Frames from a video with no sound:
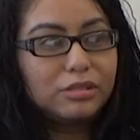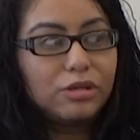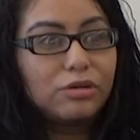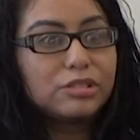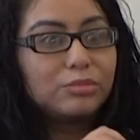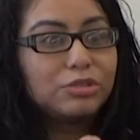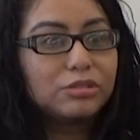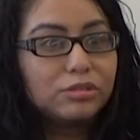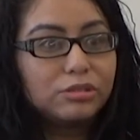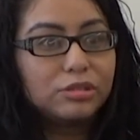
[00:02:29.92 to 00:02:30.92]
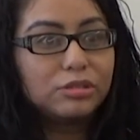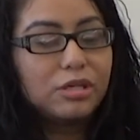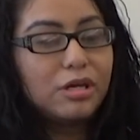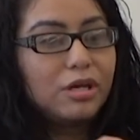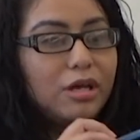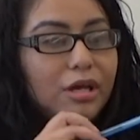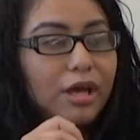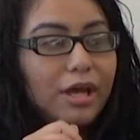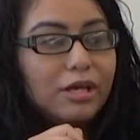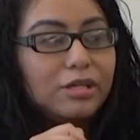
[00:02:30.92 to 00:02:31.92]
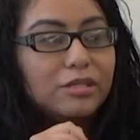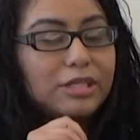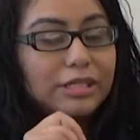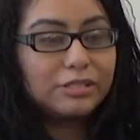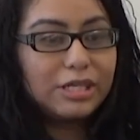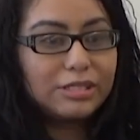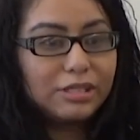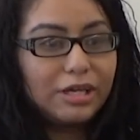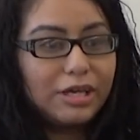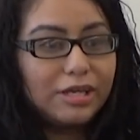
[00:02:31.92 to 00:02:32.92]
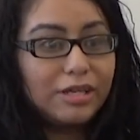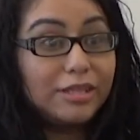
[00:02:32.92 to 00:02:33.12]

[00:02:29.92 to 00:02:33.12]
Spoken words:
go to summer school and take the test again.